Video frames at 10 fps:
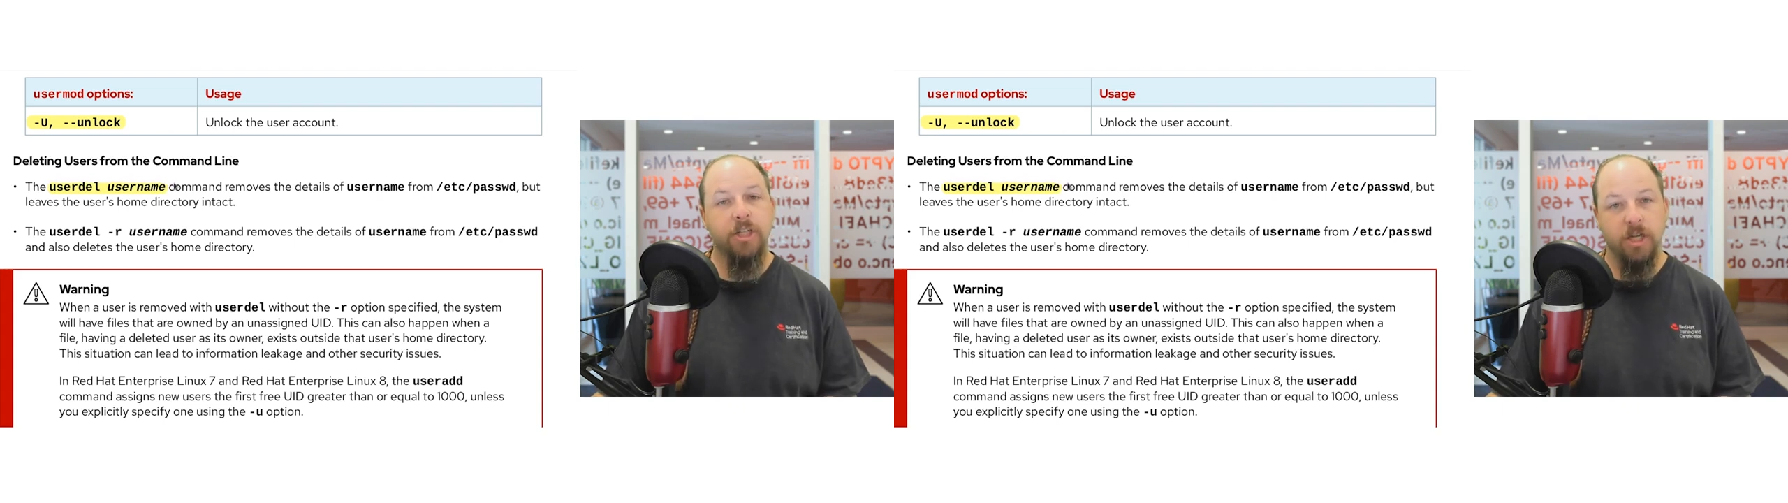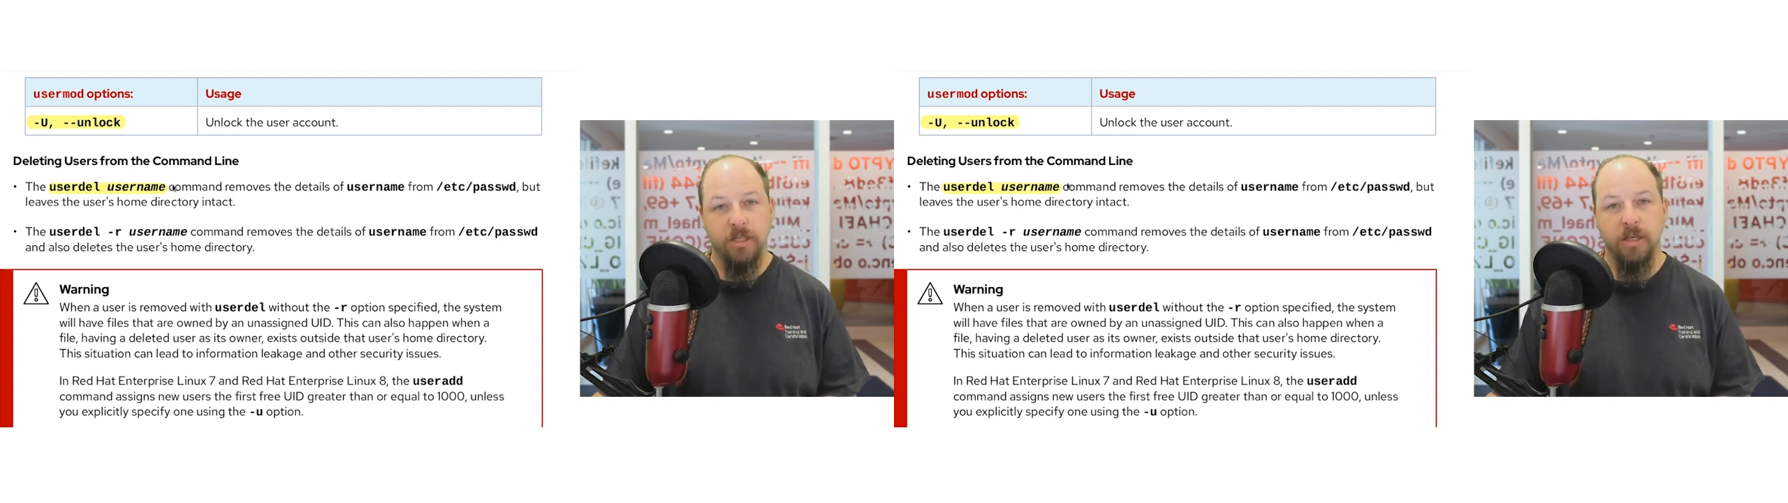
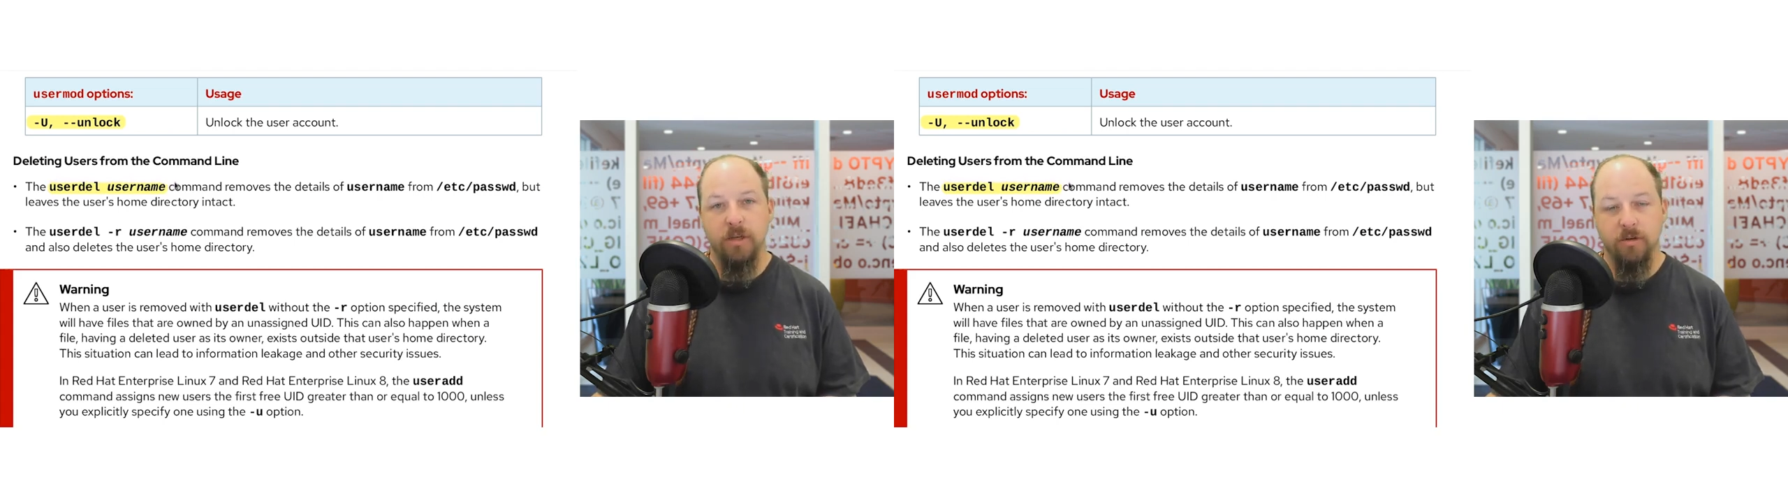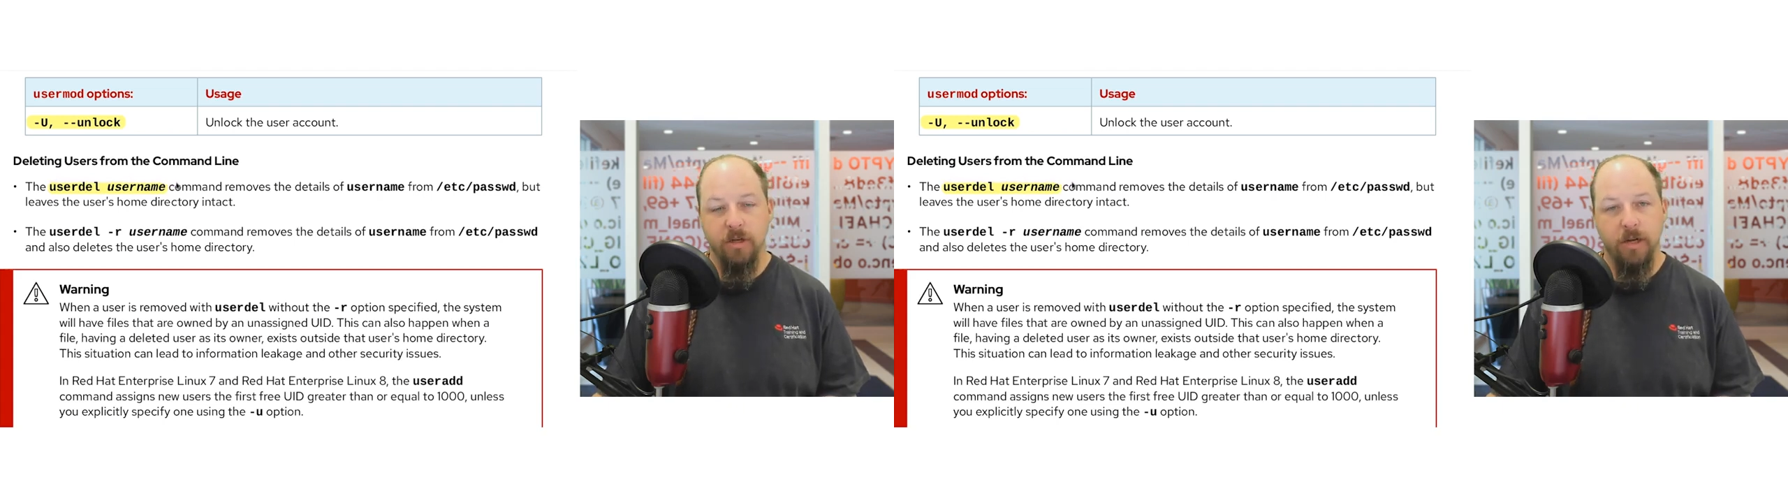just the
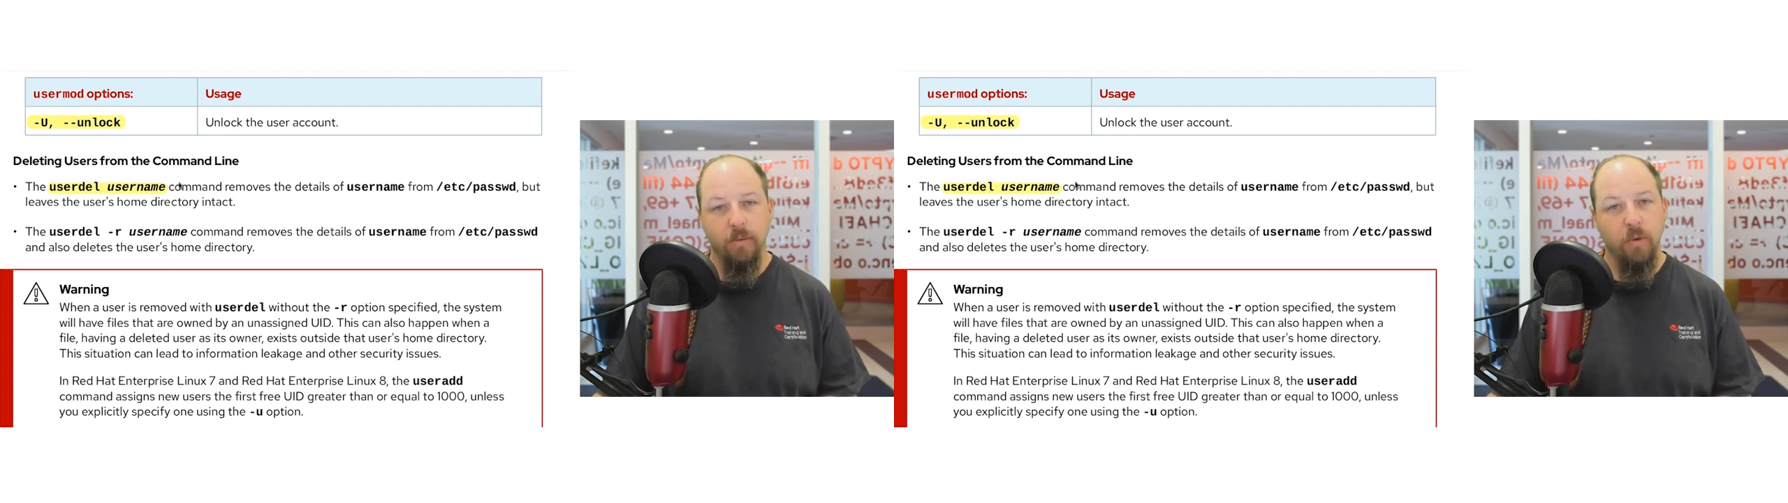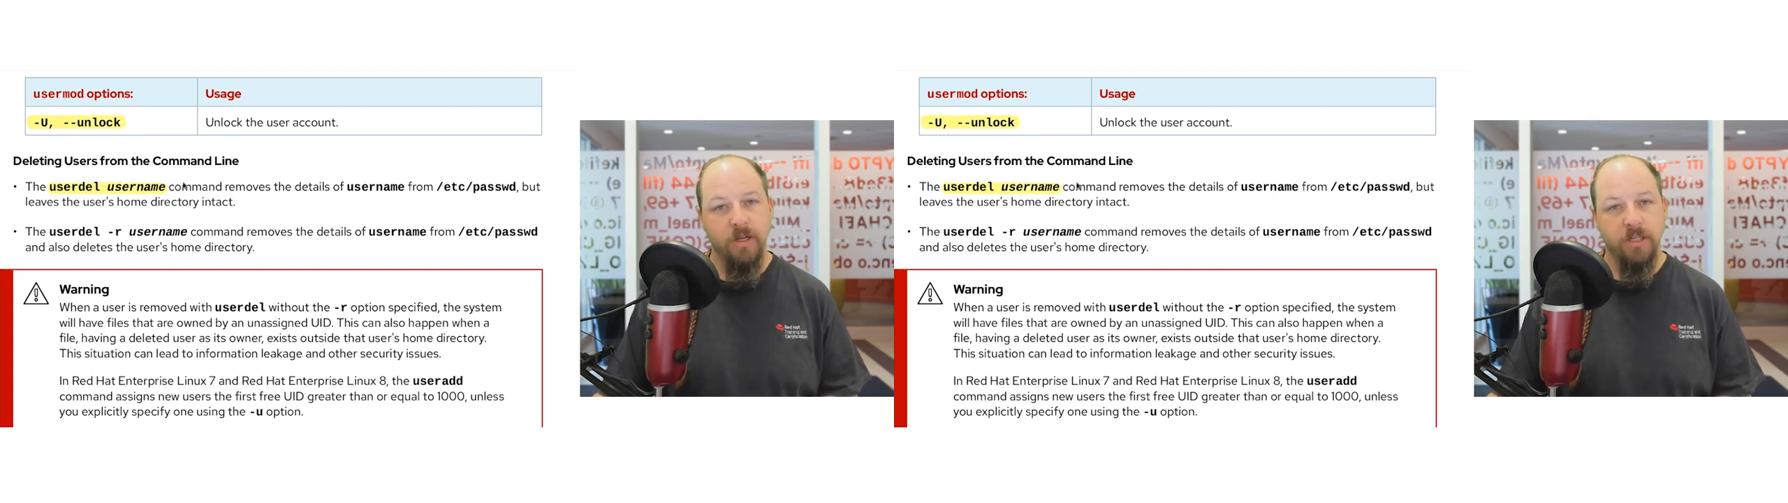username
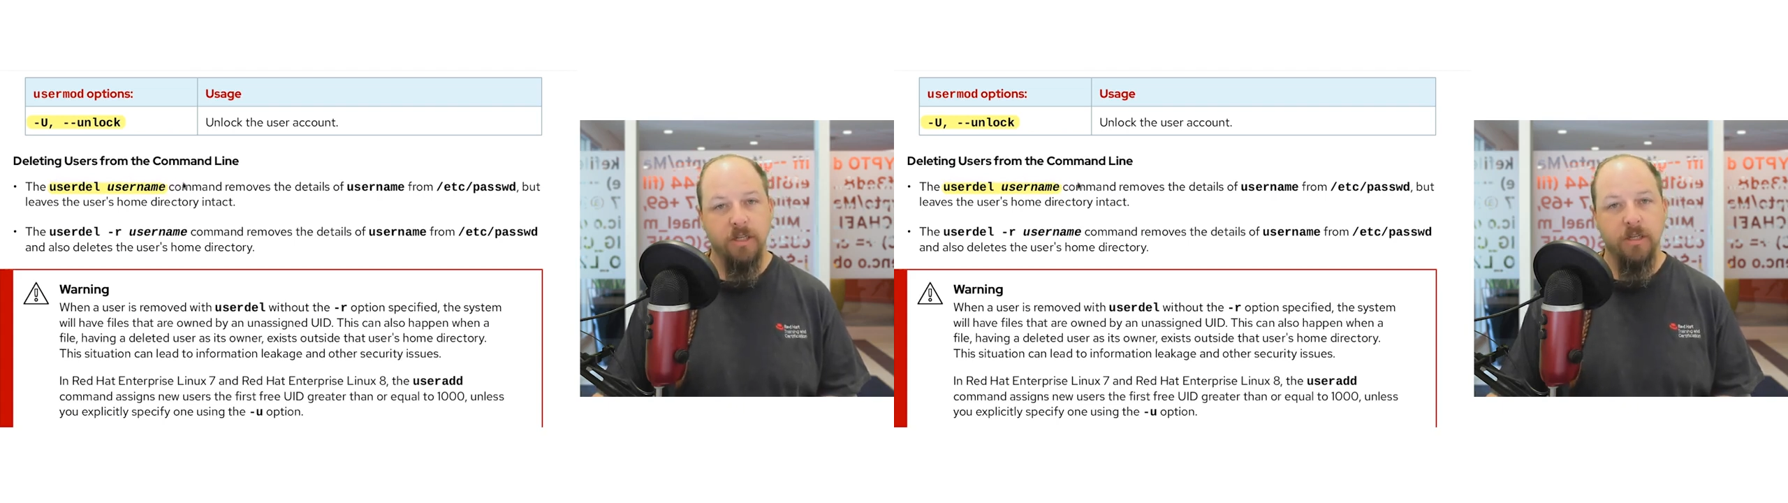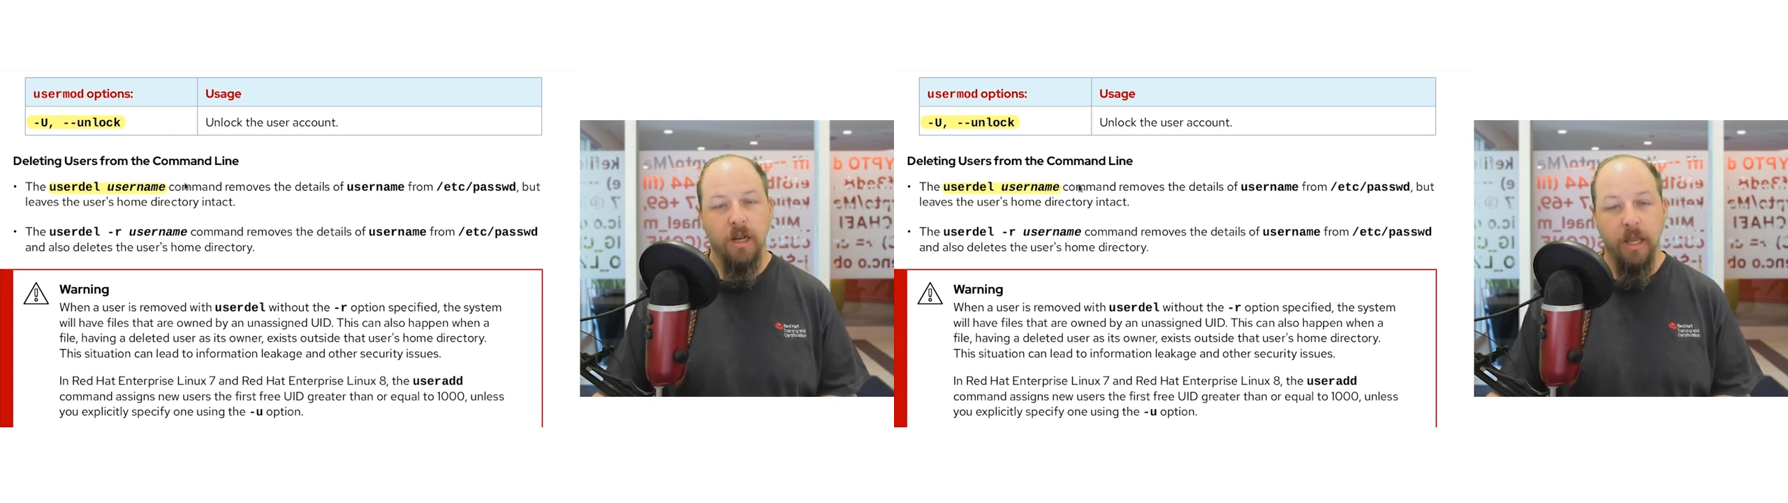we wish
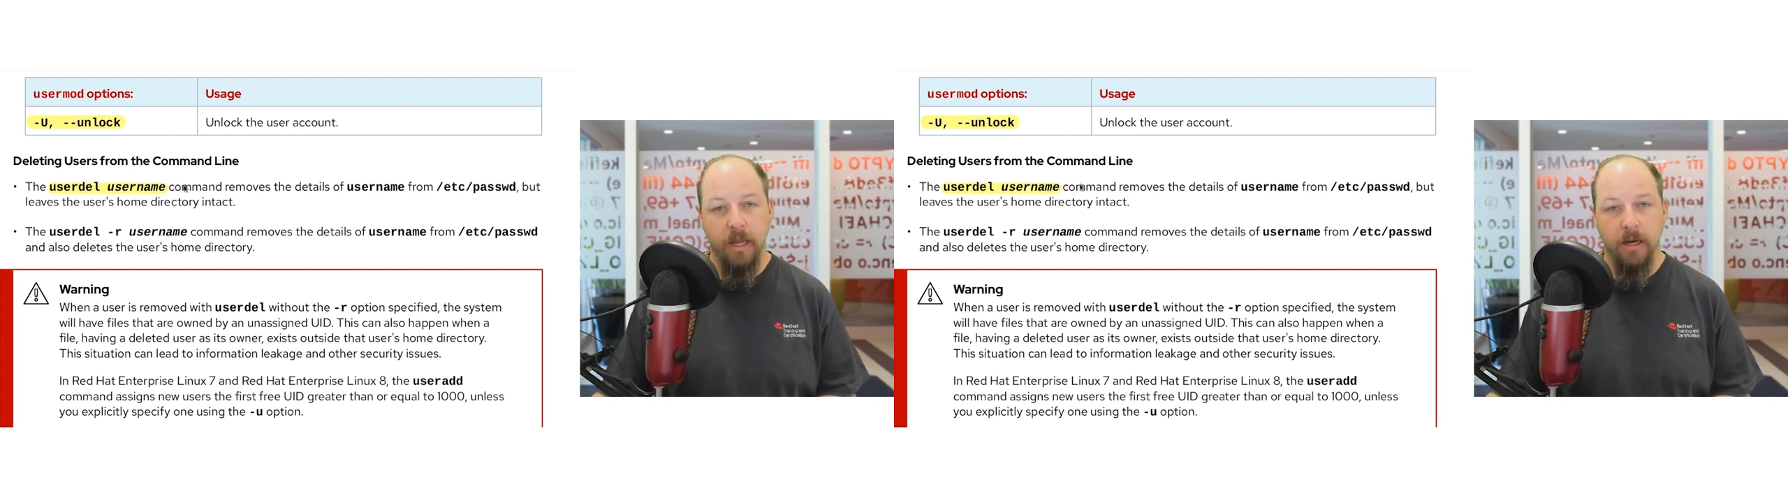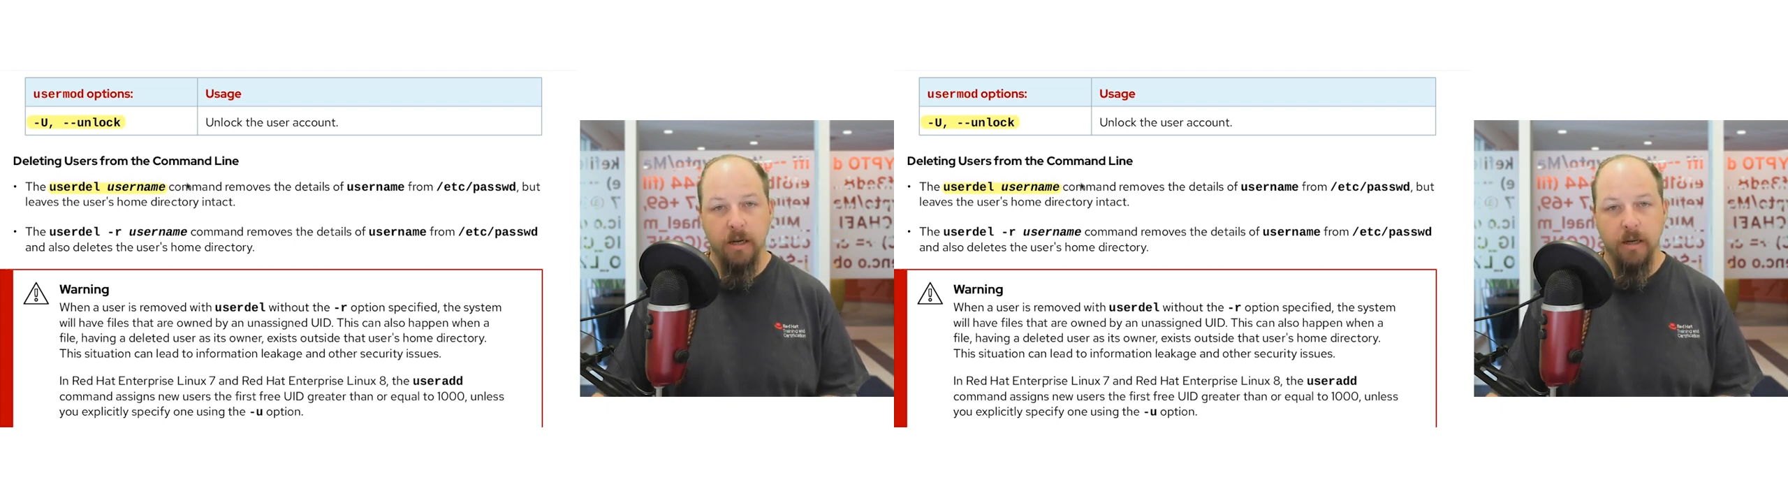to
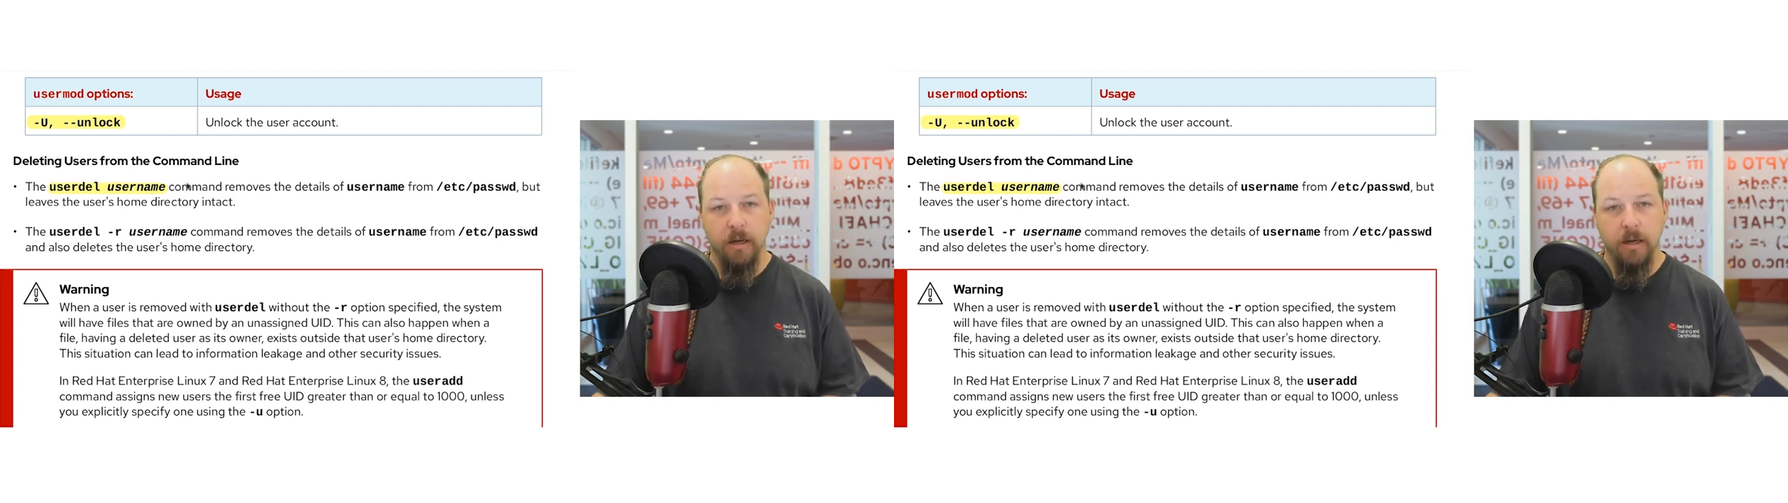delete.